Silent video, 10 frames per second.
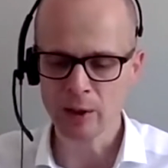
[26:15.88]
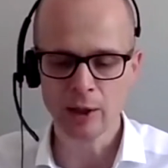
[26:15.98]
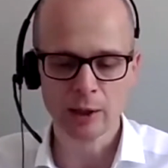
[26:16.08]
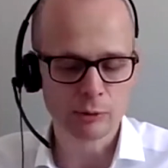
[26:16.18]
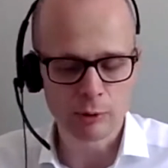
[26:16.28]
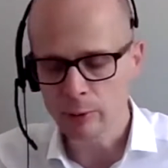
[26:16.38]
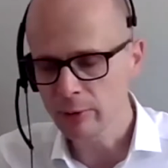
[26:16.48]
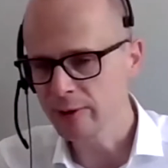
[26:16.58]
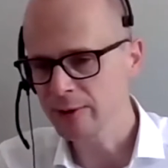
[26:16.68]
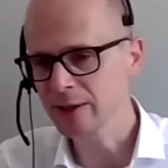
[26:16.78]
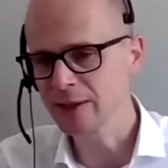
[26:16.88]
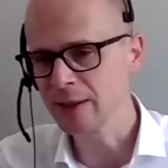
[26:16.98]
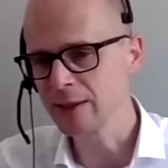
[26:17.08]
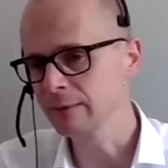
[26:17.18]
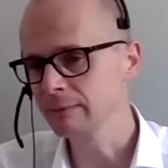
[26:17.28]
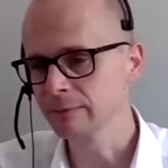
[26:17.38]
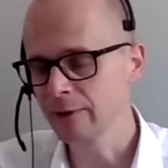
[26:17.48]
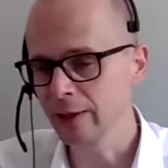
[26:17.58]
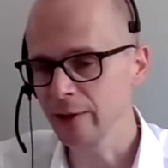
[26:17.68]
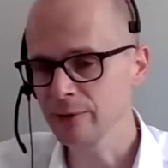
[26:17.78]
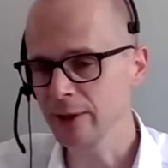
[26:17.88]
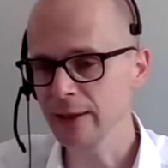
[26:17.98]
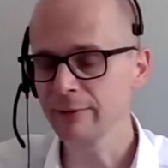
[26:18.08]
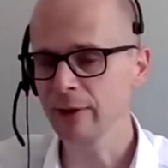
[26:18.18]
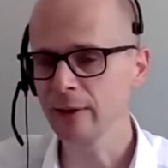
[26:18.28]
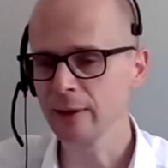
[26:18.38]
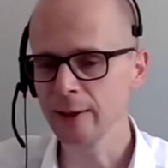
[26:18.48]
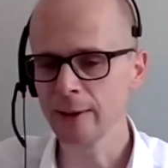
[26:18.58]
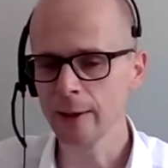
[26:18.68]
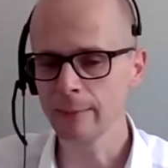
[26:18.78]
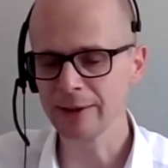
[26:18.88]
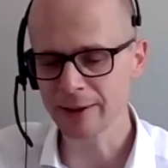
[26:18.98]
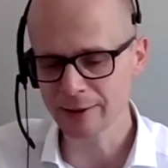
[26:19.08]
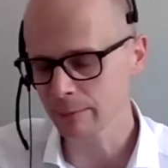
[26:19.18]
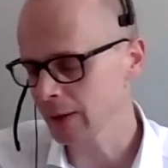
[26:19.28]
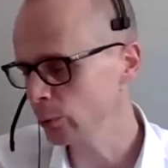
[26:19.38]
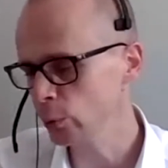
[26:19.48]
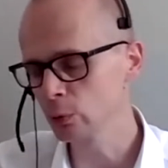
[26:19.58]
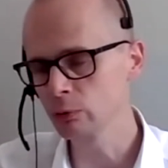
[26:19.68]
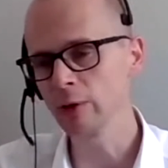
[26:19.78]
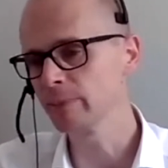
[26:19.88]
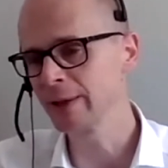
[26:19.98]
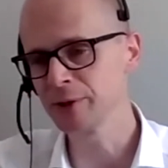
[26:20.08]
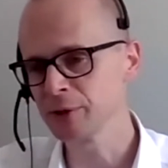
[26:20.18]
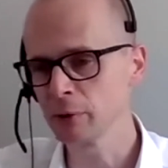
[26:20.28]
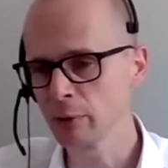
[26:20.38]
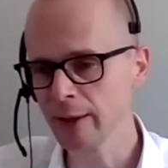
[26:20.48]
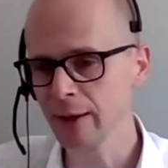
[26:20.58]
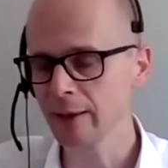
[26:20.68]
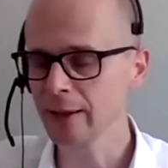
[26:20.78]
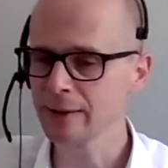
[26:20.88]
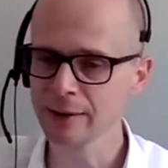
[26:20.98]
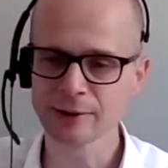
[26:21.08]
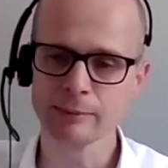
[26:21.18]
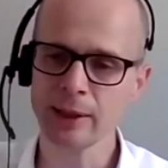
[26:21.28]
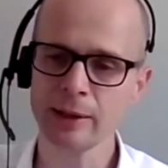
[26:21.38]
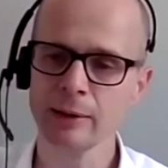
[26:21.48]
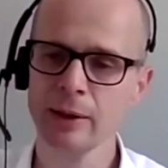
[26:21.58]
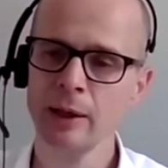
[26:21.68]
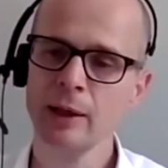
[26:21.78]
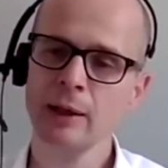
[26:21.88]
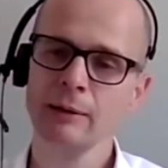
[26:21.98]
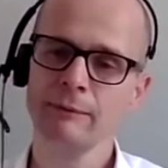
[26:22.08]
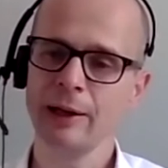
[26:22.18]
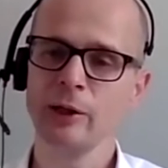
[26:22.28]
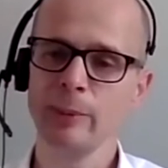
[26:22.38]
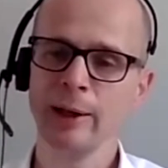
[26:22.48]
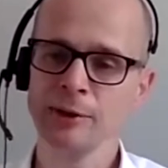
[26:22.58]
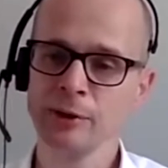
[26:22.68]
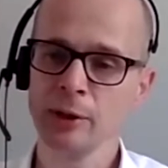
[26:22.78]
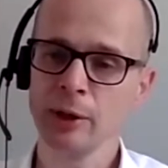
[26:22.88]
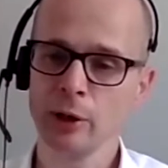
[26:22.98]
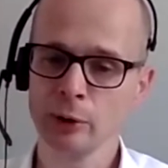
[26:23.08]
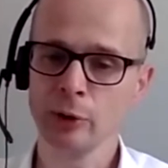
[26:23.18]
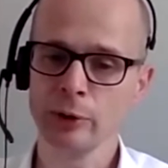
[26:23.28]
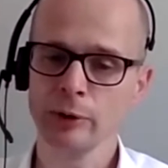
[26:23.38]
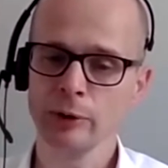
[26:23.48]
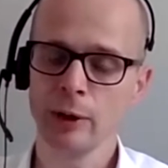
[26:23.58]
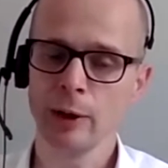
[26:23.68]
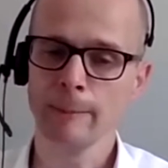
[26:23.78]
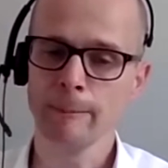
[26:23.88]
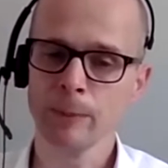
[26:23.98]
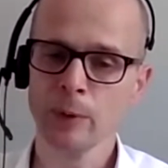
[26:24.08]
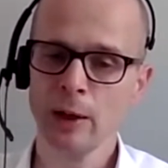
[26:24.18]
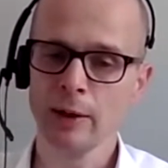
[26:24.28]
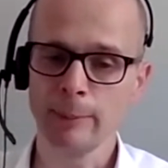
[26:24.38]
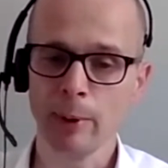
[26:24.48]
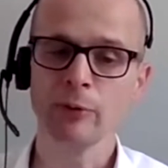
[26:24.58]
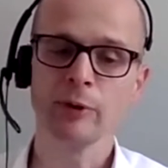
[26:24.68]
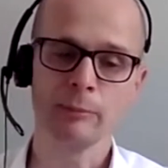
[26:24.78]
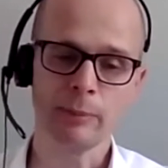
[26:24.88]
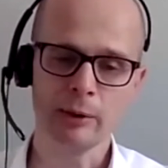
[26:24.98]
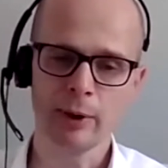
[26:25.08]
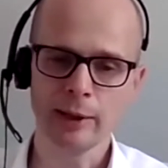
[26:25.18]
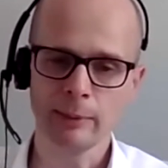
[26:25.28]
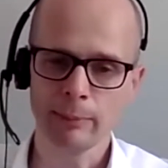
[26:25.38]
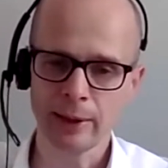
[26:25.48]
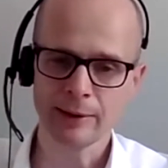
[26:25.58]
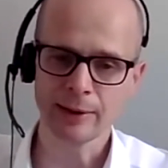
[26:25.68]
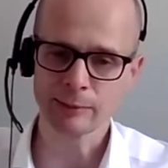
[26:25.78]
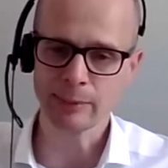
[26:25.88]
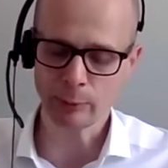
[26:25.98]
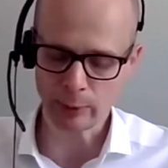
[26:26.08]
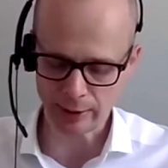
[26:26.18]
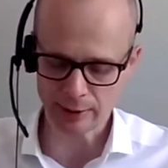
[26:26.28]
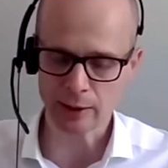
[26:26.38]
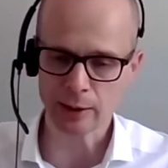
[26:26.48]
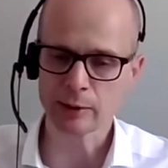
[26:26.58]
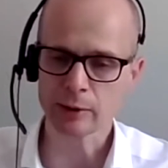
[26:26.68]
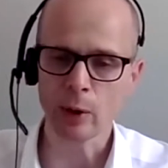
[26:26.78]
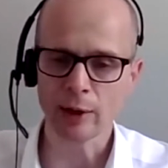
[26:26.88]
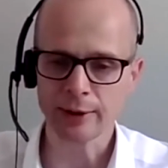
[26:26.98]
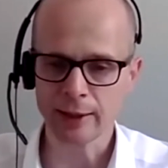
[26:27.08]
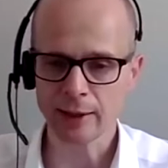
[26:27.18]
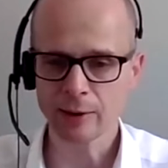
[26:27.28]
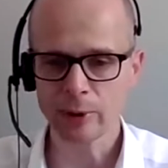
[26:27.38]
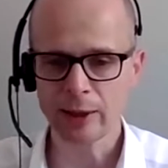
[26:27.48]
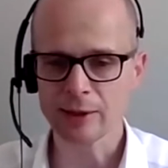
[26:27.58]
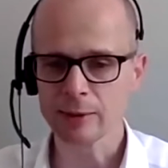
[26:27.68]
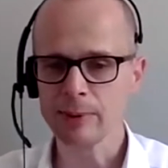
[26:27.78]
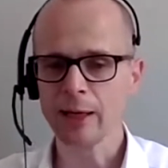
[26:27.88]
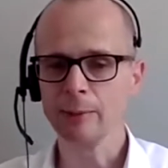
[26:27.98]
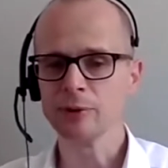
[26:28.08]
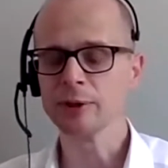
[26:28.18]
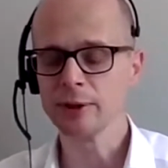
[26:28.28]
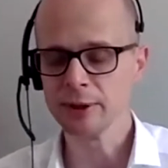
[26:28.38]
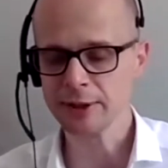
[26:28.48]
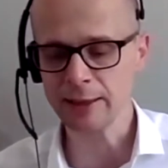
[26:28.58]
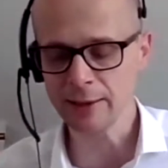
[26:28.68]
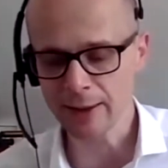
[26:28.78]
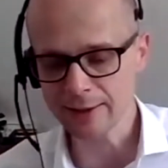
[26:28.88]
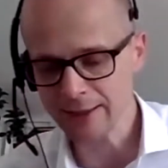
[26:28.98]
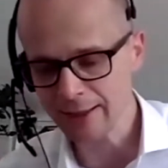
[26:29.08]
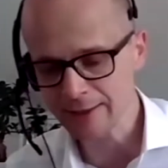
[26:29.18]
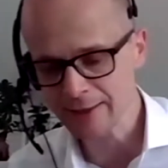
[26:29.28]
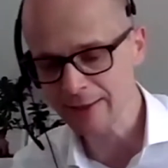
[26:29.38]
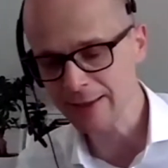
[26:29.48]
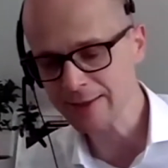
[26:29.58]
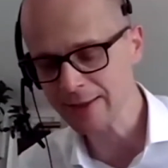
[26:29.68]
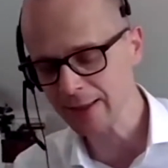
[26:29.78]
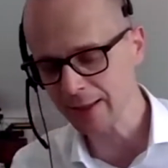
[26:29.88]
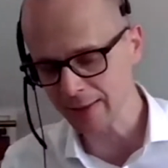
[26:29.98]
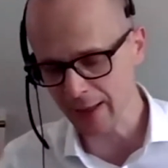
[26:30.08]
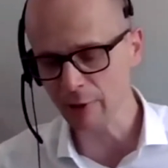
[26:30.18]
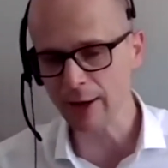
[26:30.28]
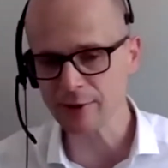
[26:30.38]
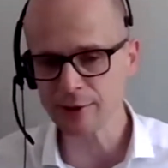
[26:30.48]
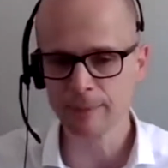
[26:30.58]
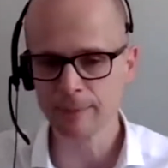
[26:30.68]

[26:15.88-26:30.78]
growth is exceeding value significantly. It doesn't mean all growth managers are great, and it doesn't mean value managers are good. They both can be great, but it does mean we need to do our digging. We need to be able to see that they're sticking to their knitting and their edge.